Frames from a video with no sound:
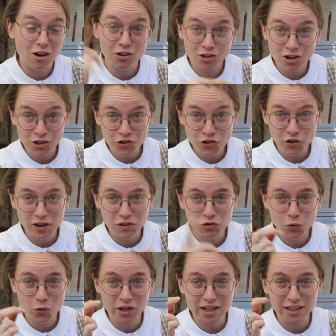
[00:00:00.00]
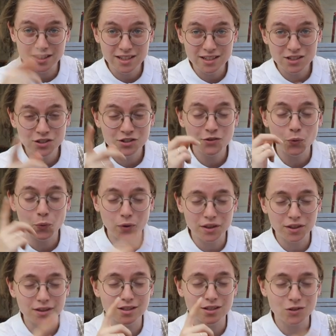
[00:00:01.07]
On contrary to what I did,
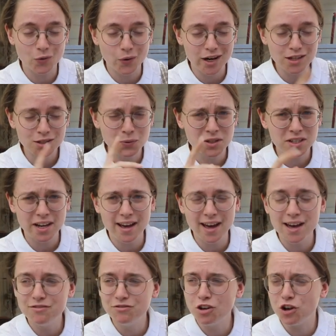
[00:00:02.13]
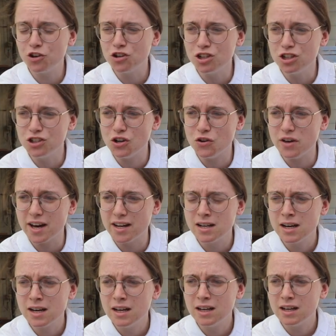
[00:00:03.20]
with the squares, which I have not told you yet,
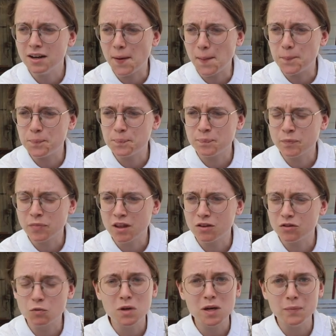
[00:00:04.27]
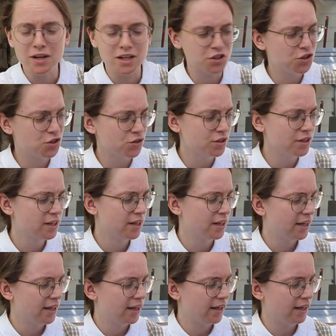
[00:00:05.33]
um, so maybe I should,
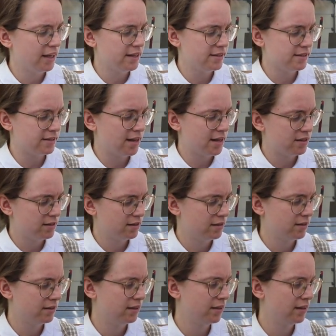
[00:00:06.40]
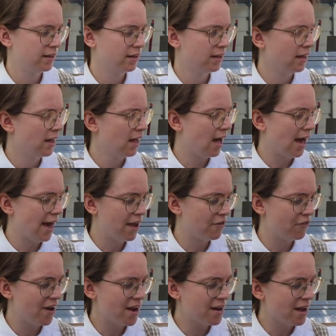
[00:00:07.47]
is that I
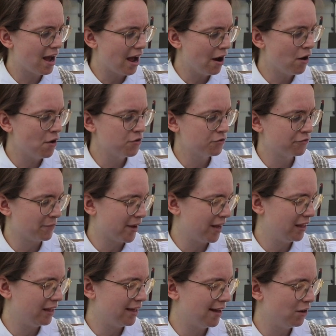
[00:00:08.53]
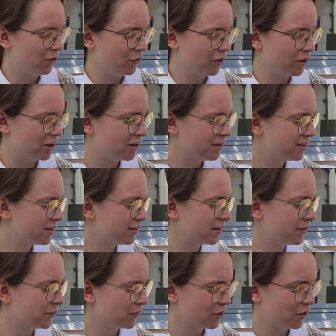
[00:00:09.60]
ran out of my yellow yarns
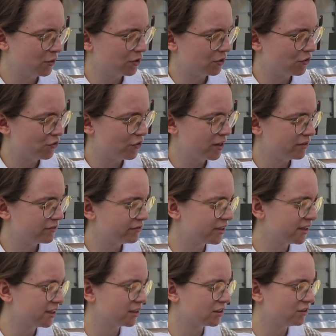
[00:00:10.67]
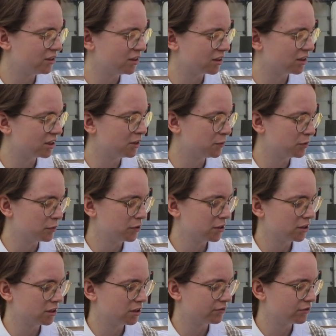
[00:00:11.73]
and I'm going to try and find a good example
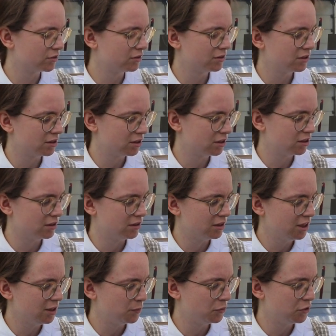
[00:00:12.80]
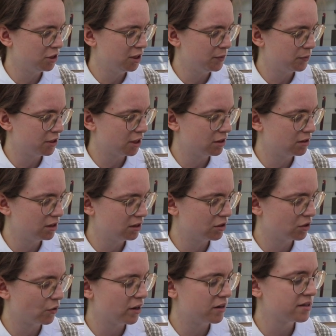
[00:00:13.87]
because of course it's deep, deep down in
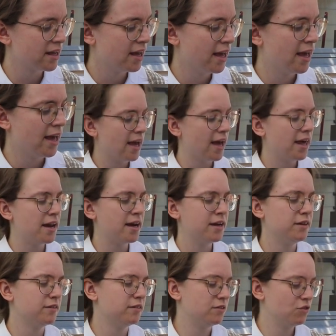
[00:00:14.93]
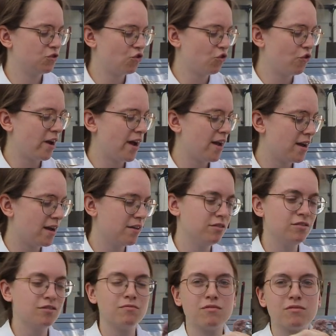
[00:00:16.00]
the squares. And I try
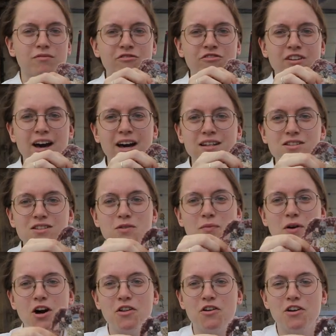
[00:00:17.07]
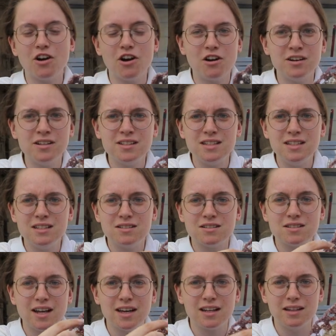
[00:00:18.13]
and find some other yarns. These
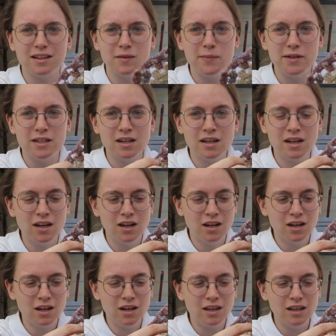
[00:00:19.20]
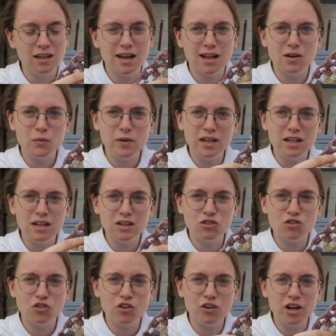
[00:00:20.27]
are like a little bit yellowy,
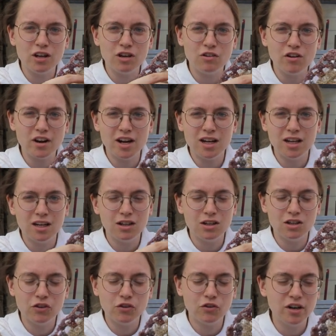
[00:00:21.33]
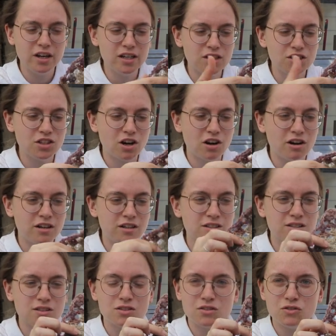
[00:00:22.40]
gray, gray greenish
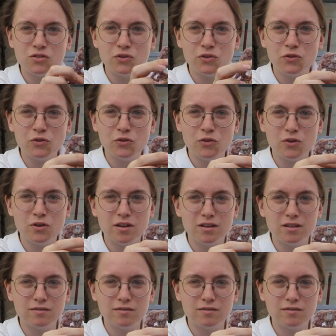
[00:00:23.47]
yarns to